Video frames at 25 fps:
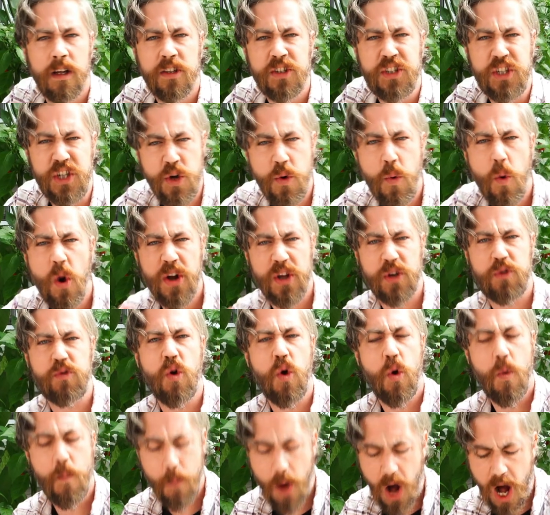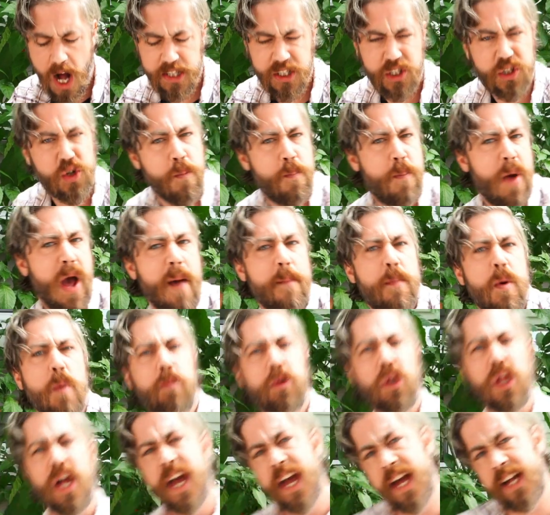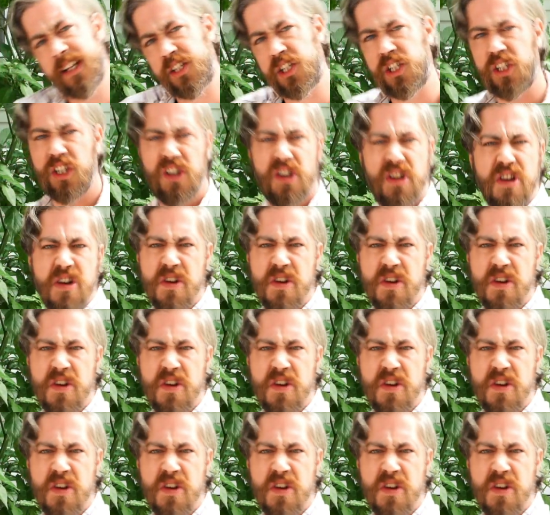Do you want to grow monster pepper plants?